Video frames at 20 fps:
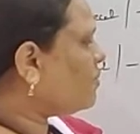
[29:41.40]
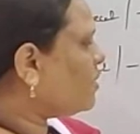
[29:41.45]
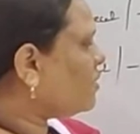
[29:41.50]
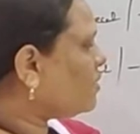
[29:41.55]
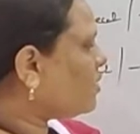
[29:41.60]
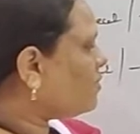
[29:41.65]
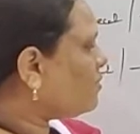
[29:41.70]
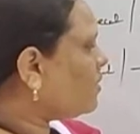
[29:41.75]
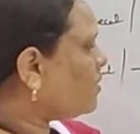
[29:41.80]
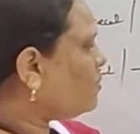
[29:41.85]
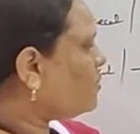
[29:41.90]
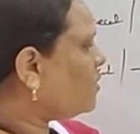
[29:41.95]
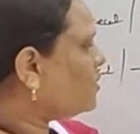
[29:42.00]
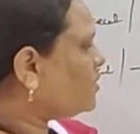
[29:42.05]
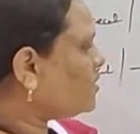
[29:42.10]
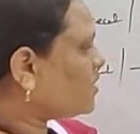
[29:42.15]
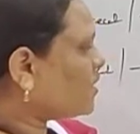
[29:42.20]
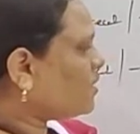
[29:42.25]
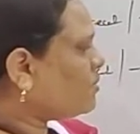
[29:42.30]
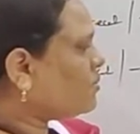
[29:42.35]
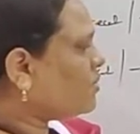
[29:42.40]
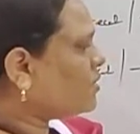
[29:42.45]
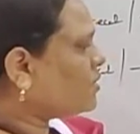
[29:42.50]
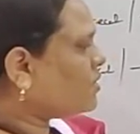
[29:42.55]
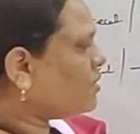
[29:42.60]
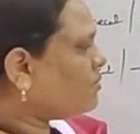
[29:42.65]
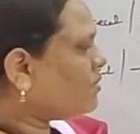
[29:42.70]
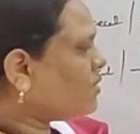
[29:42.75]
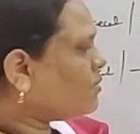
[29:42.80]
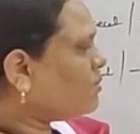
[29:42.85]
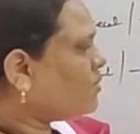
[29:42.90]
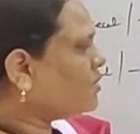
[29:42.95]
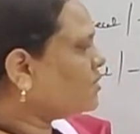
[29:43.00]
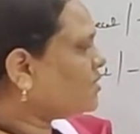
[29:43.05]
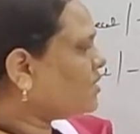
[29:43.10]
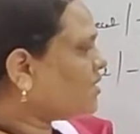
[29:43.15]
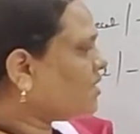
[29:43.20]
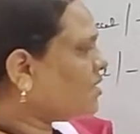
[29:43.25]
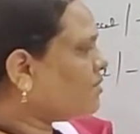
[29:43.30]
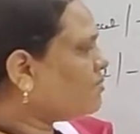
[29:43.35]
bond, double bond, single bond, double bond,
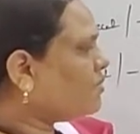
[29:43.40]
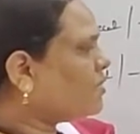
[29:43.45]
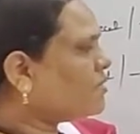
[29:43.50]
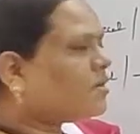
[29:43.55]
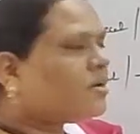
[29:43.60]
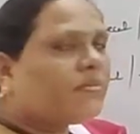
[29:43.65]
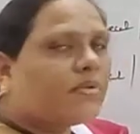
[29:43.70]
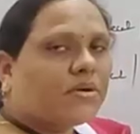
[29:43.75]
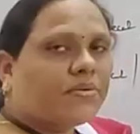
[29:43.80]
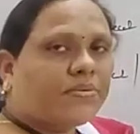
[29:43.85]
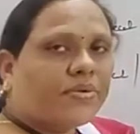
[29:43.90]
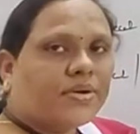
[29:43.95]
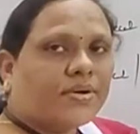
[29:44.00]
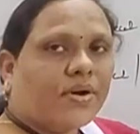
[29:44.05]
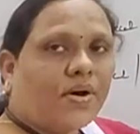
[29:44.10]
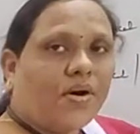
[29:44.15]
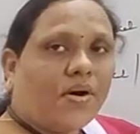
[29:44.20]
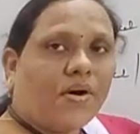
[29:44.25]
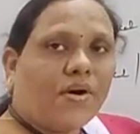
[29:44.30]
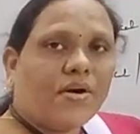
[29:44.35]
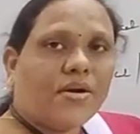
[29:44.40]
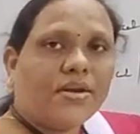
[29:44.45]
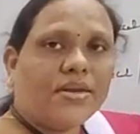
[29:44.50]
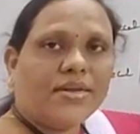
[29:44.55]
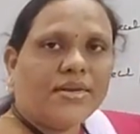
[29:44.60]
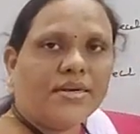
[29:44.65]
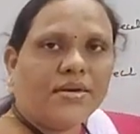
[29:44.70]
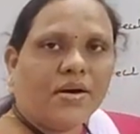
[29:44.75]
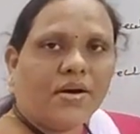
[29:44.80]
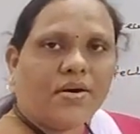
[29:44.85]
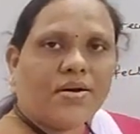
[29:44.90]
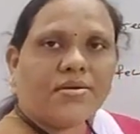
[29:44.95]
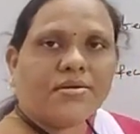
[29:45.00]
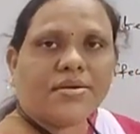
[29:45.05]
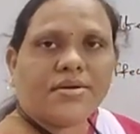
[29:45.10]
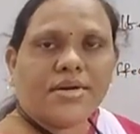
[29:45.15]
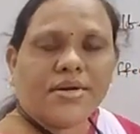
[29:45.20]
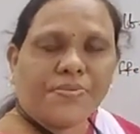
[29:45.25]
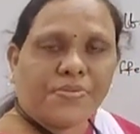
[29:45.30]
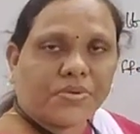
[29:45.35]
single bond, double bond, all in
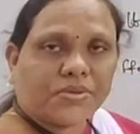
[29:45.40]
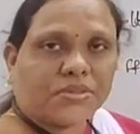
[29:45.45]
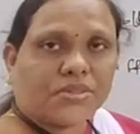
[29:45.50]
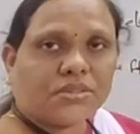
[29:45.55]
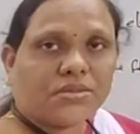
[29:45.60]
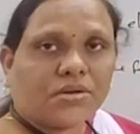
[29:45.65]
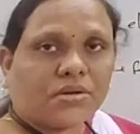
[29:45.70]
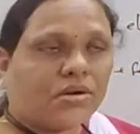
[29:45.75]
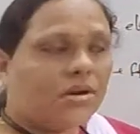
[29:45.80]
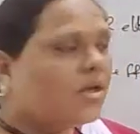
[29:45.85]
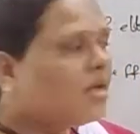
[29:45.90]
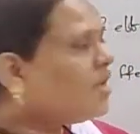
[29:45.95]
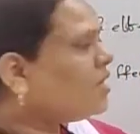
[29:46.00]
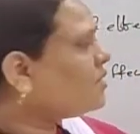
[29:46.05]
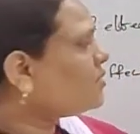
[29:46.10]
alternate position.